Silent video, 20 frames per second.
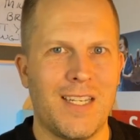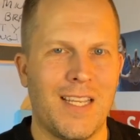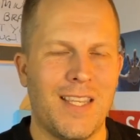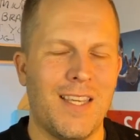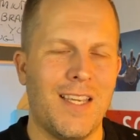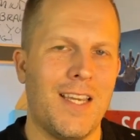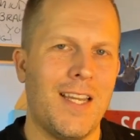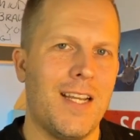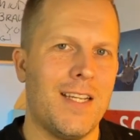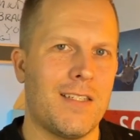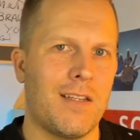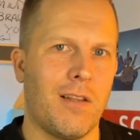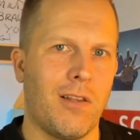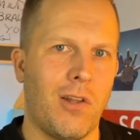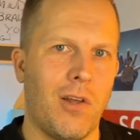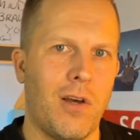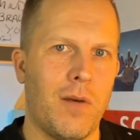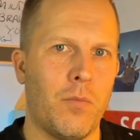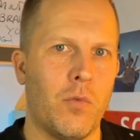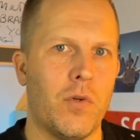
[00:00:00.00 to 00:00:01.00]
I think it has a
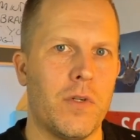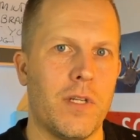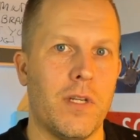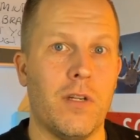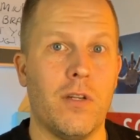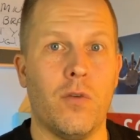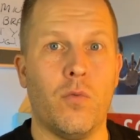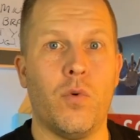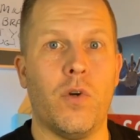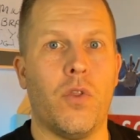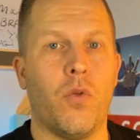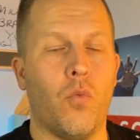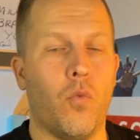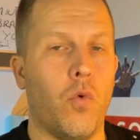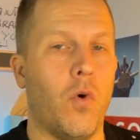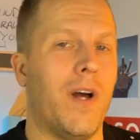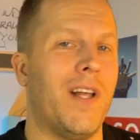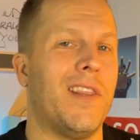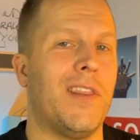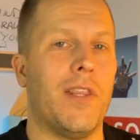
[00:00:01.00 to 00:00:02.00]
lot more to do with
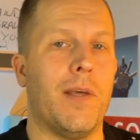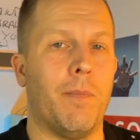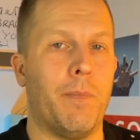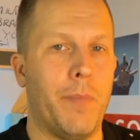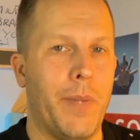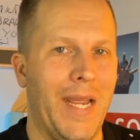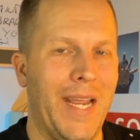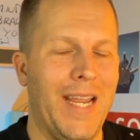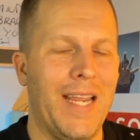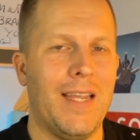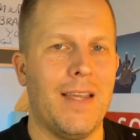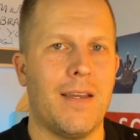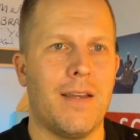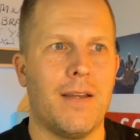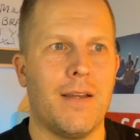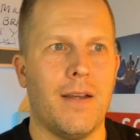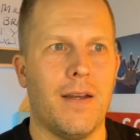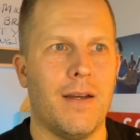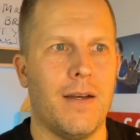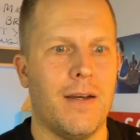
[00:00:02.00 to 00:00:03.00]
what the
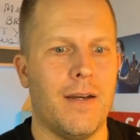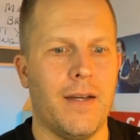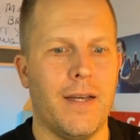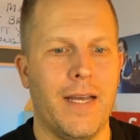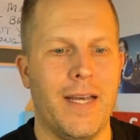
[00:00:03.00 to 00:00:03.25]
bank uh,